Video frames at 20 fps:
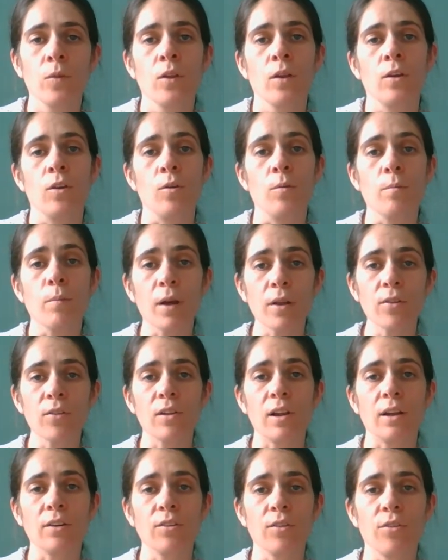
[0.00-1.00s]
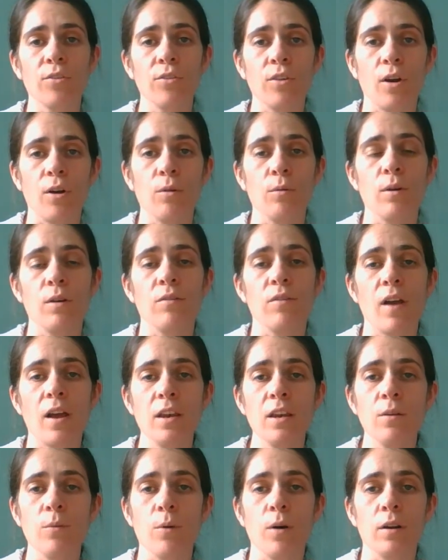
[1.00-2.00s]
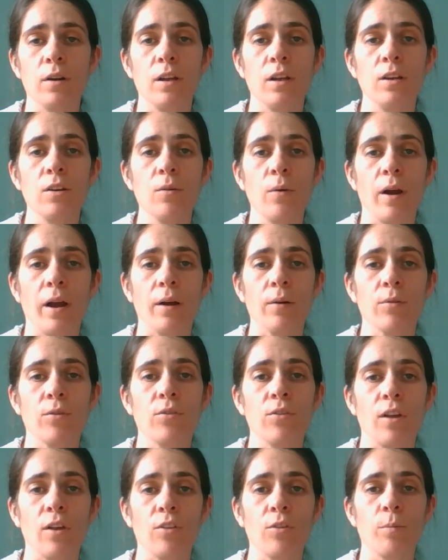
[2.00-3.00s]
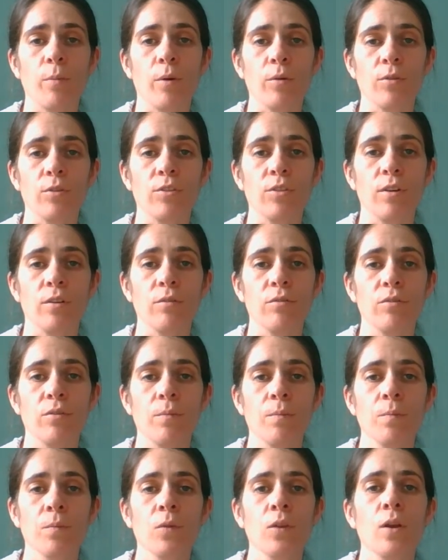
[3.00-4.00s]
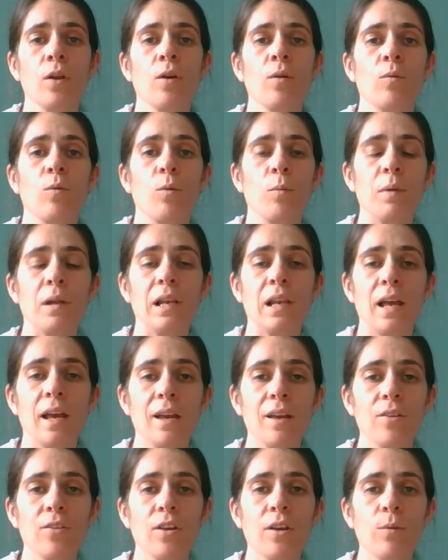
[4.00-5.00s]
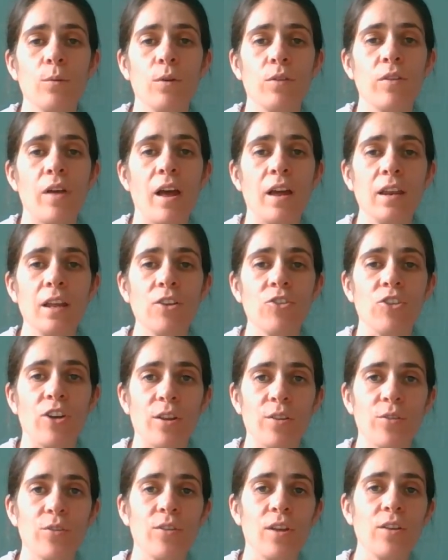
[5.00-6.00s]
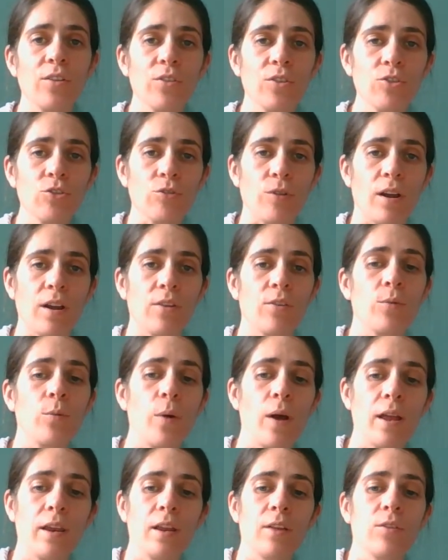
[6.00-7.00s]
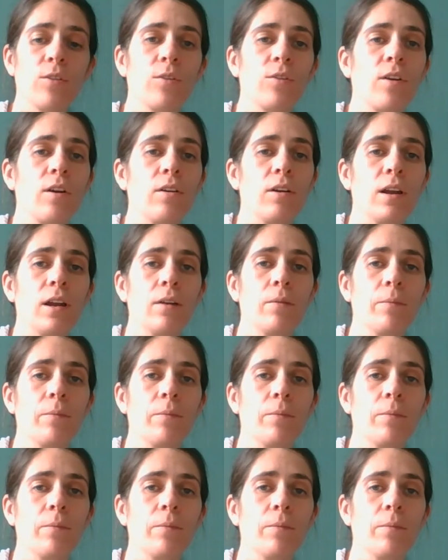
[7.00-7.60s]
You must let us know if anyone in your house tests positive. We'll be liaising with NHS Test and Trace where necessary.